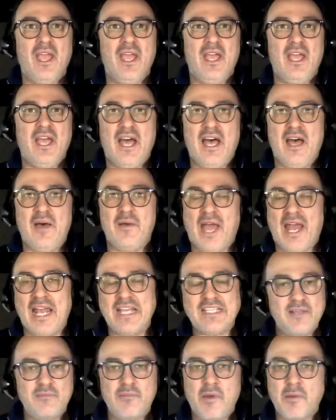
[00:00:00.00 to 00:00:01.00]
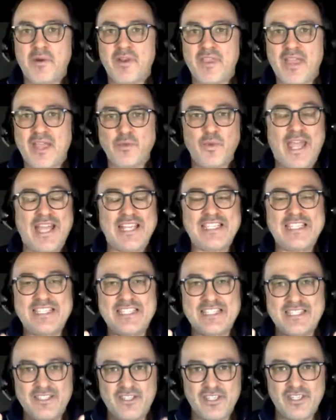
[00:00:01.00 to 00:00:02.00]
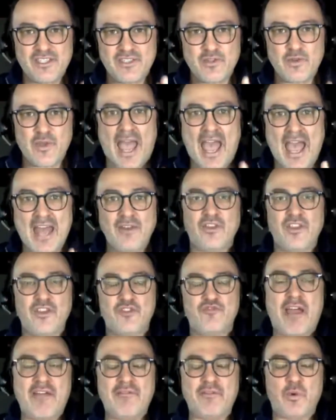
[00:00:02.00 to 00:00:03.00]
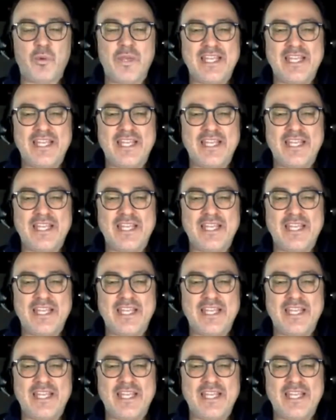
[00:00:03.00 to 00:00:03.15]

And I still remember that we had, just to handle the traffic,